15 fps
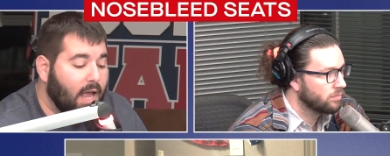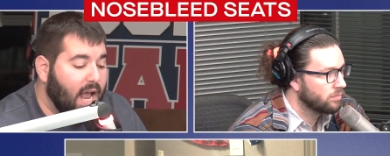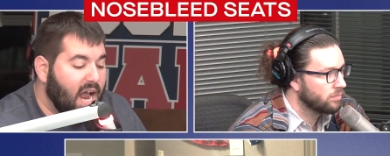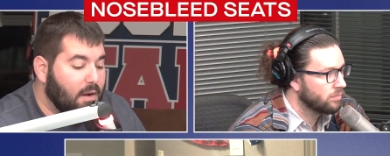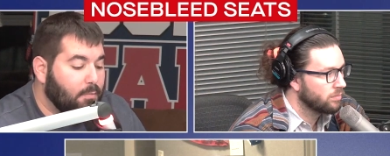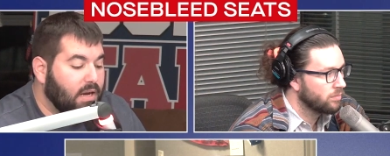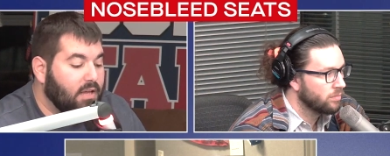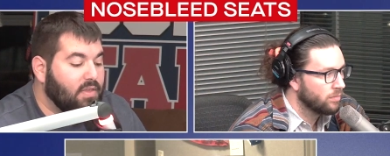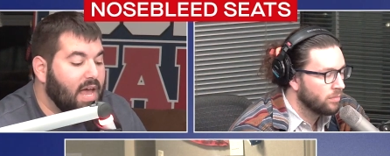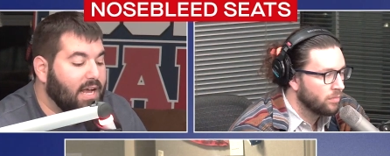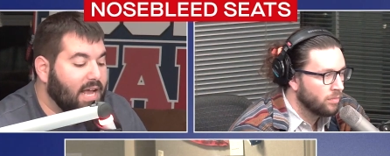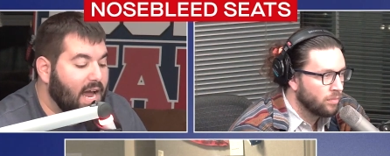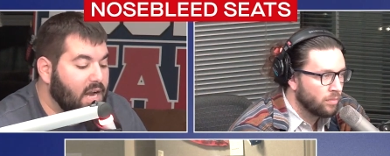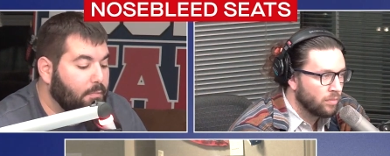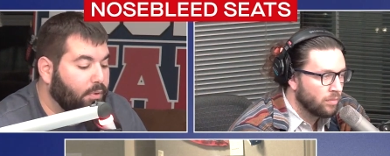Speaker 1: and being that
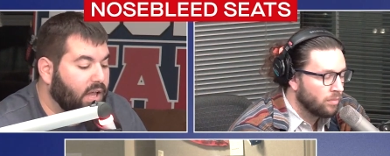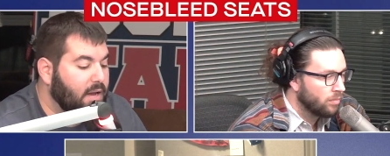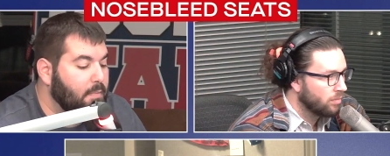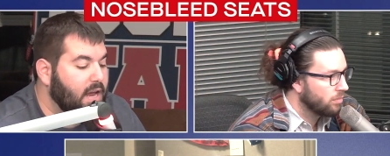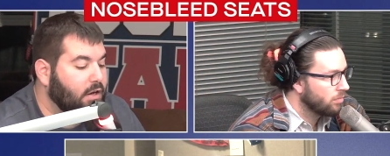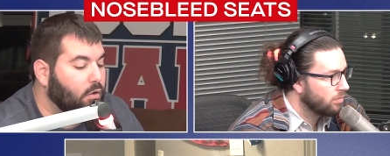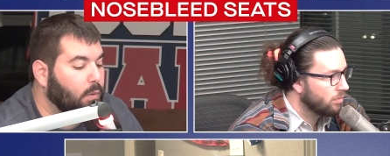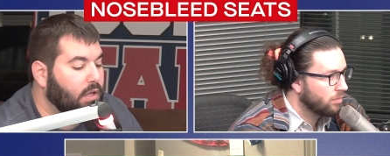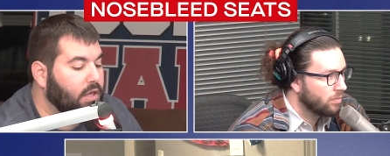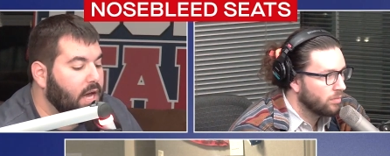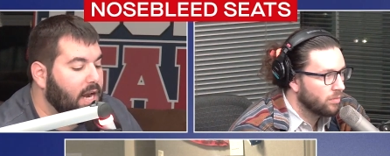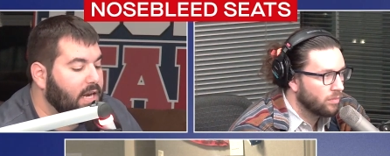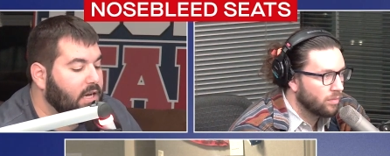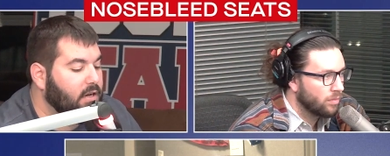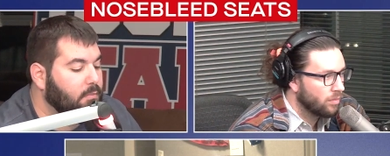kind of playmaker we thought he
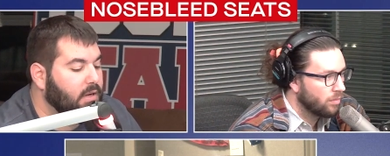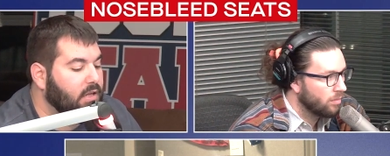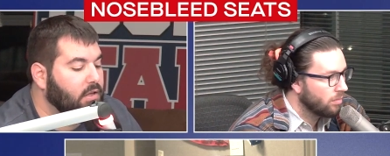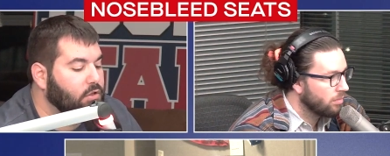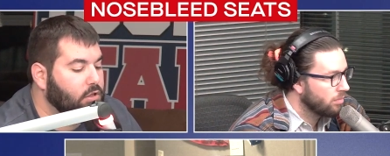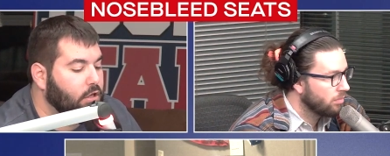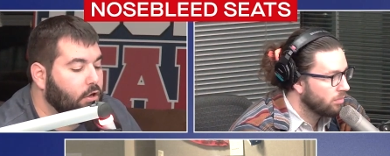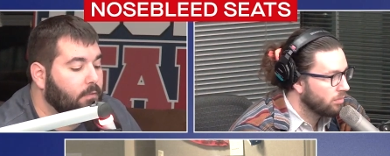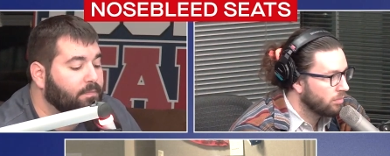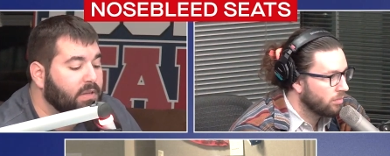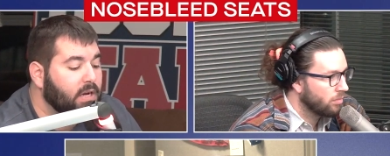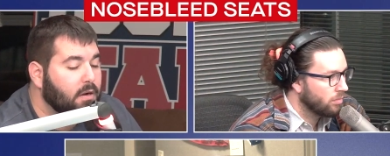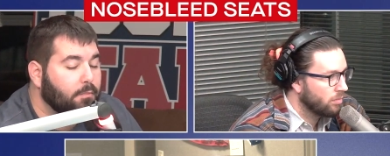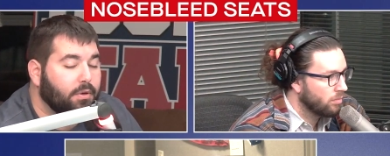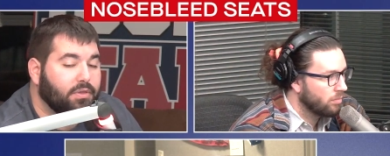could be this year.
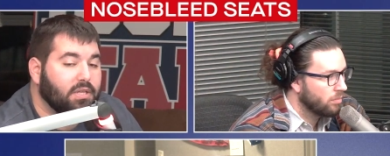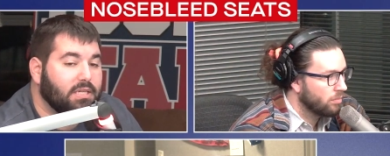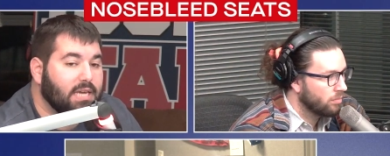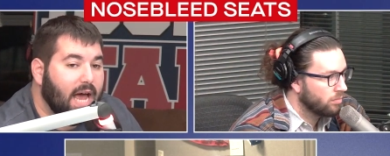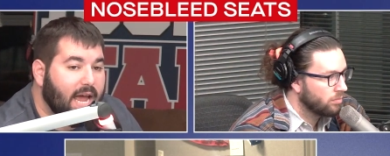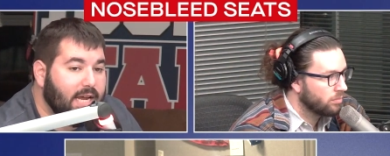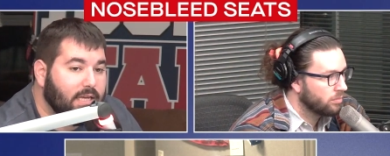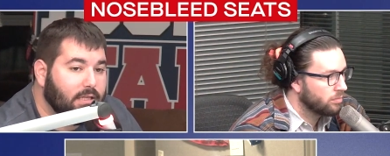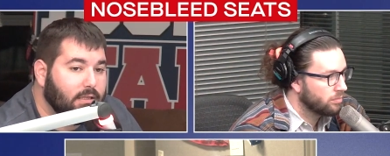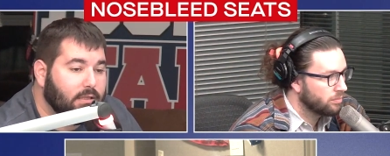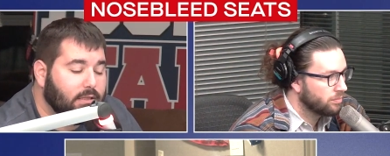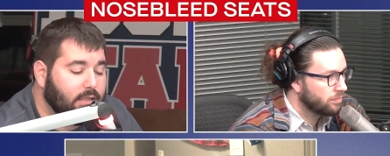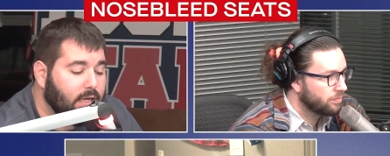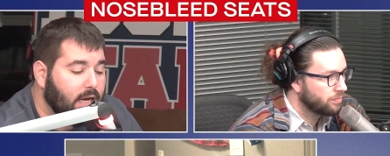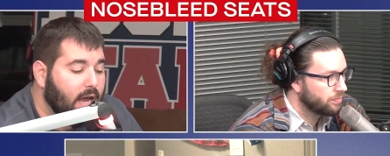But the Titans,
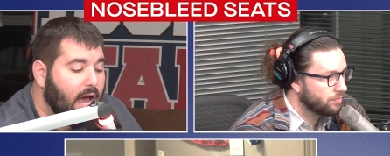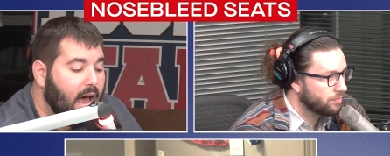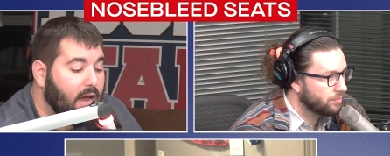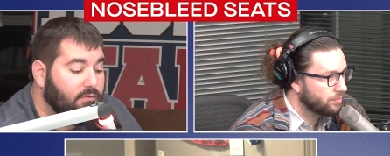I've